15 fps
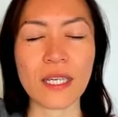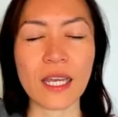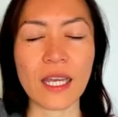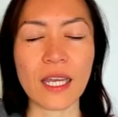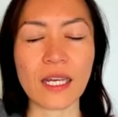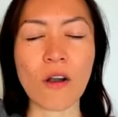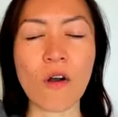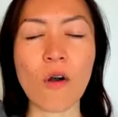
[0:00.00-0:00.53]

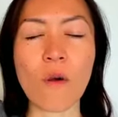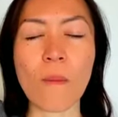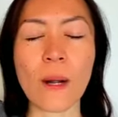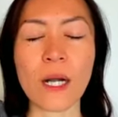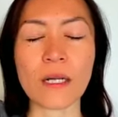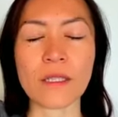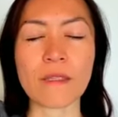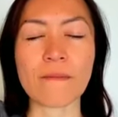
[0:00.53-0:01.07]
and all
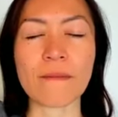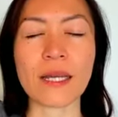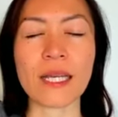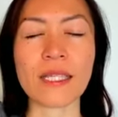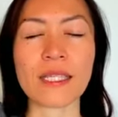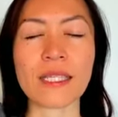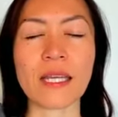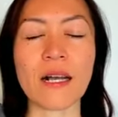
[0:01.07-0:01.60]
parts of
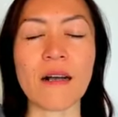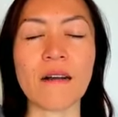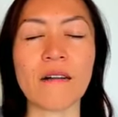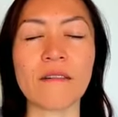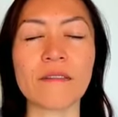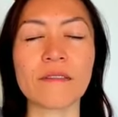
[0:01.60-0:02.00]
myself.